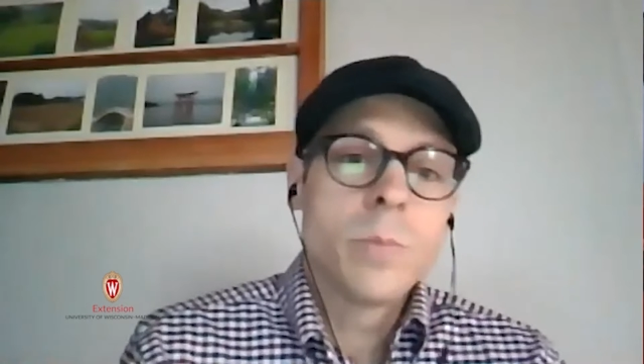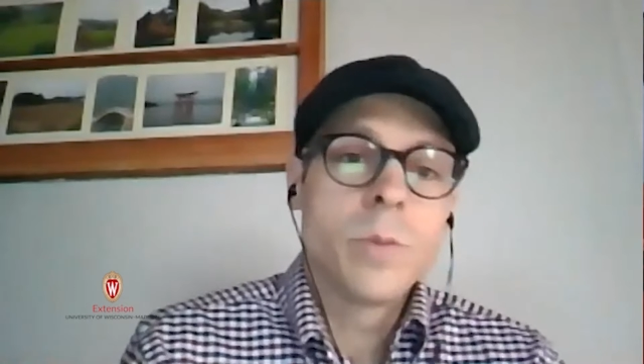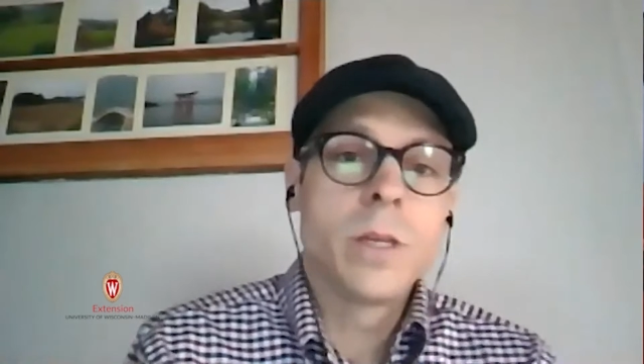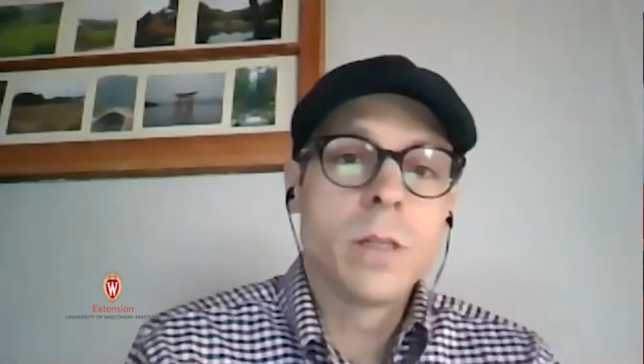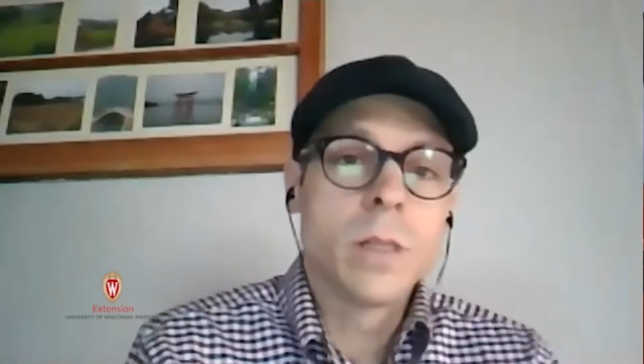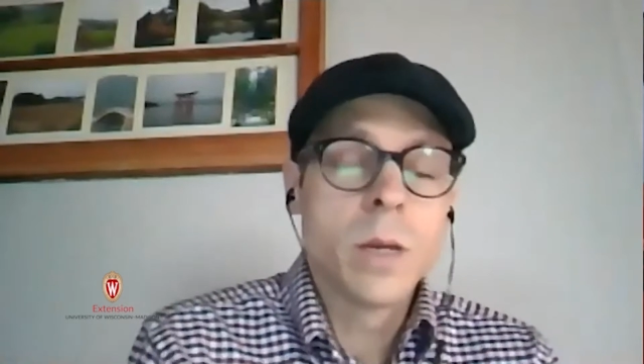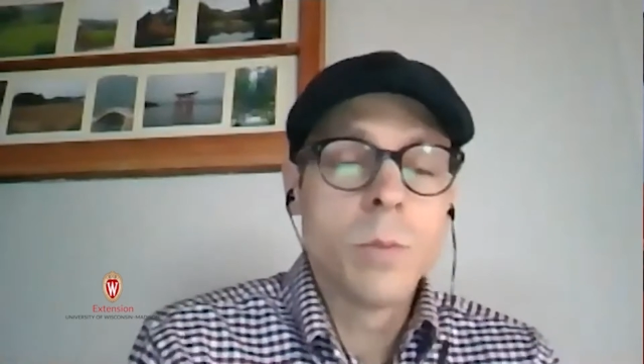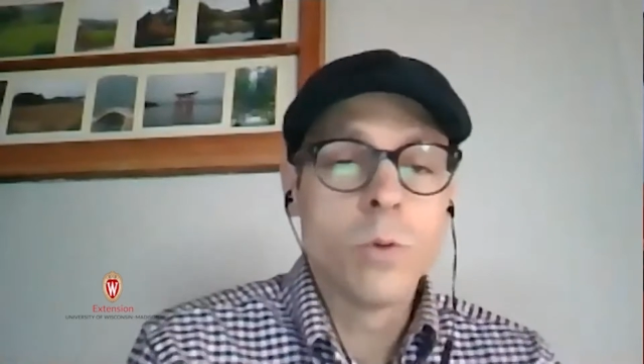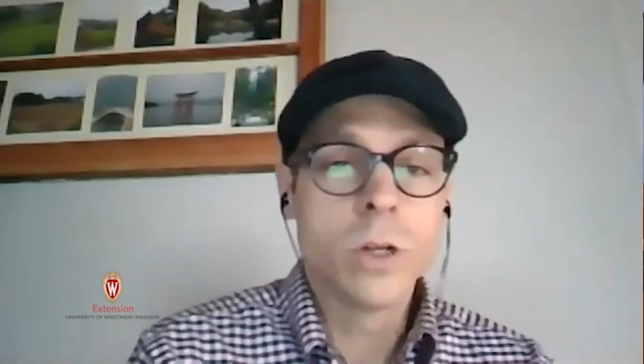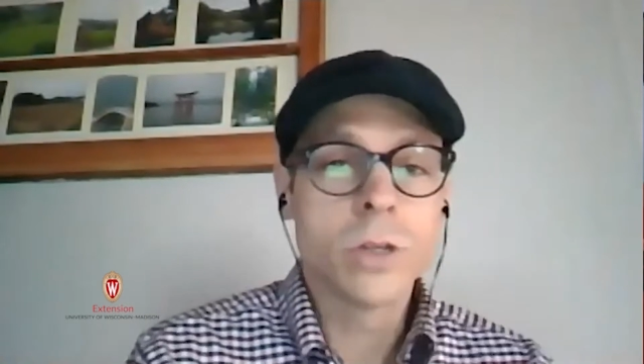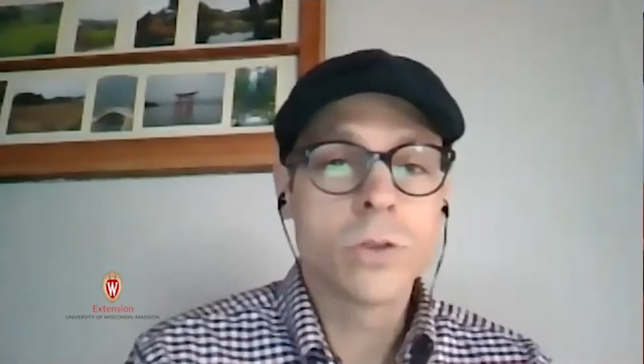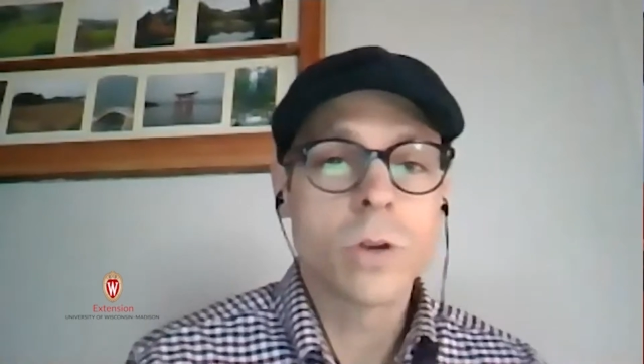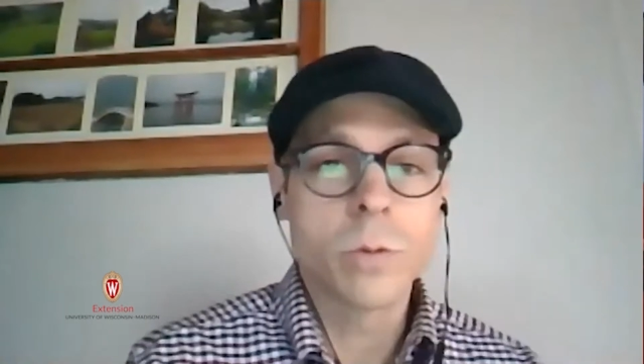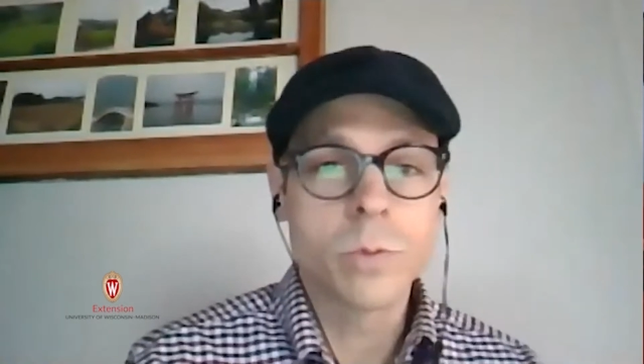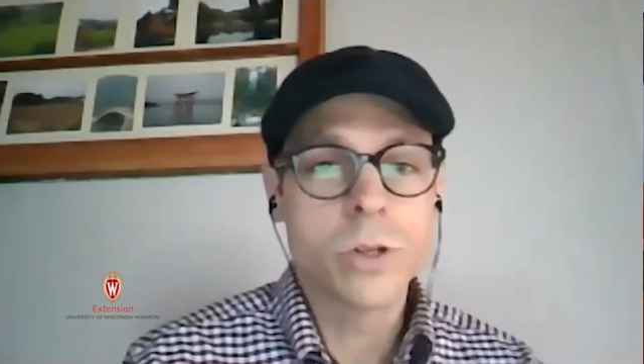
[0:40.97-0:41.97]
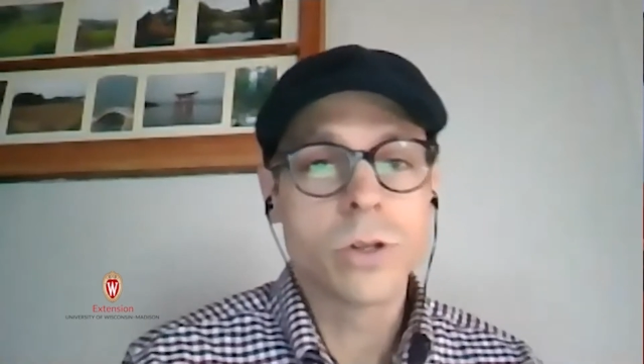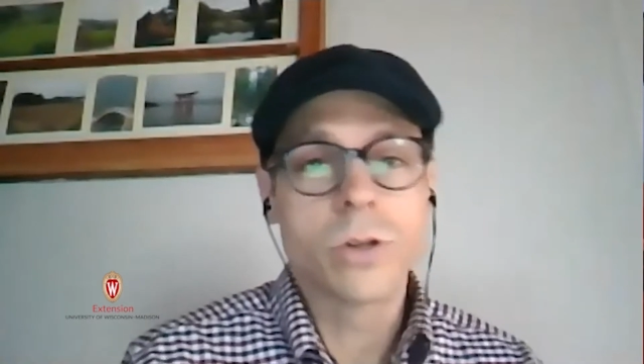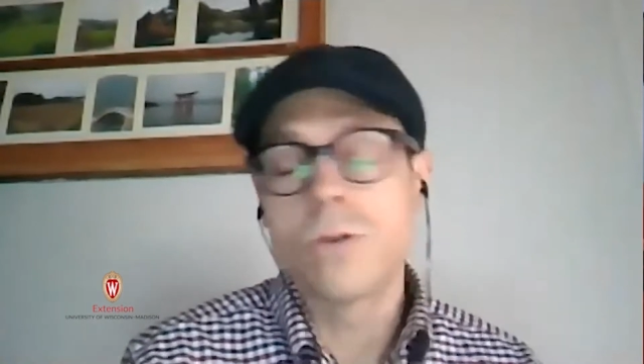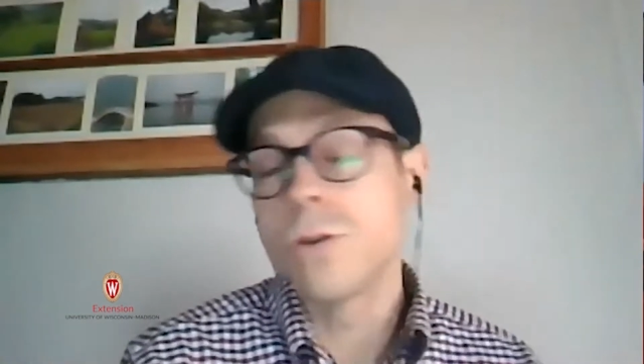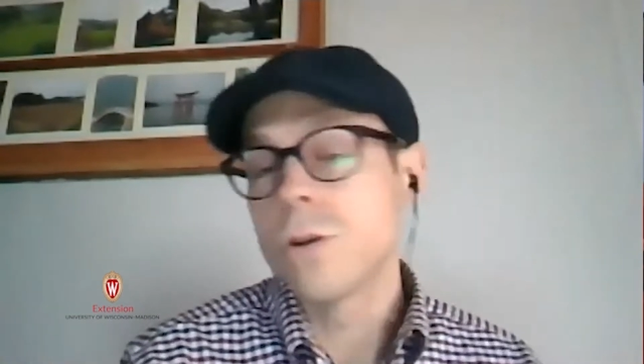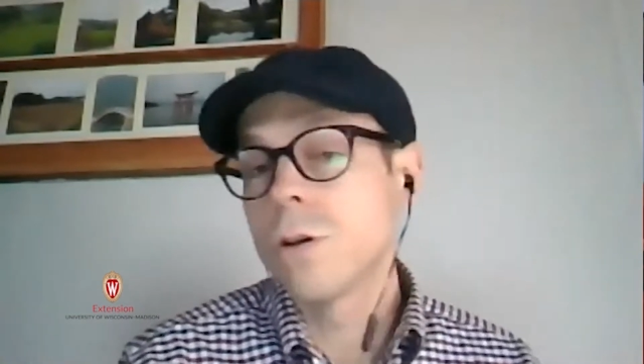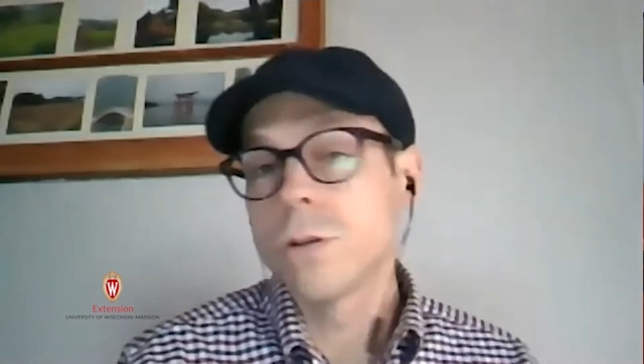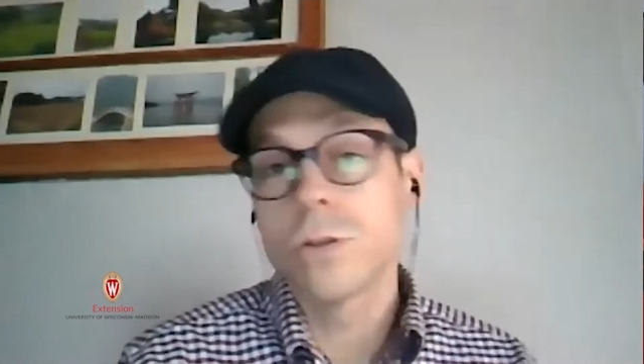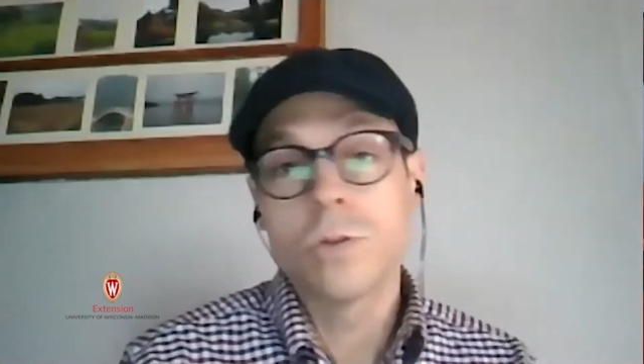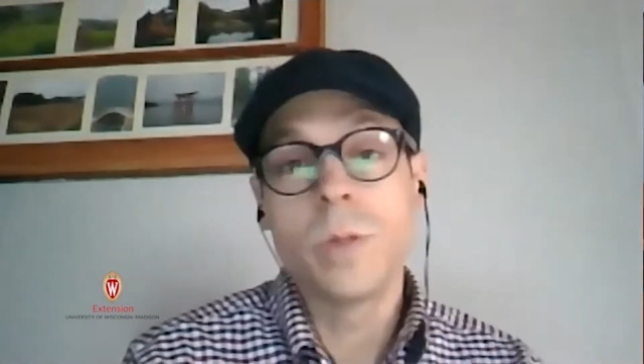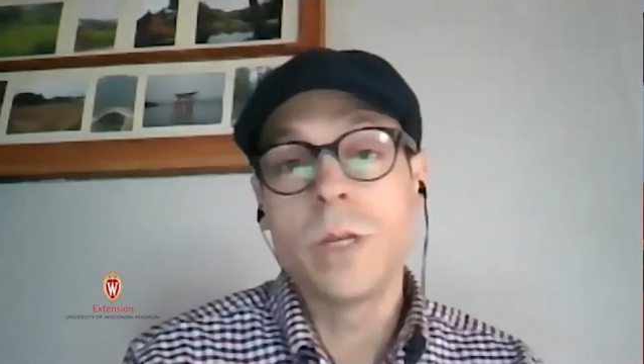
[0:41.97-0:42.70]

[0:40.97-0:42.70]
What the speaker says: labor disruption could also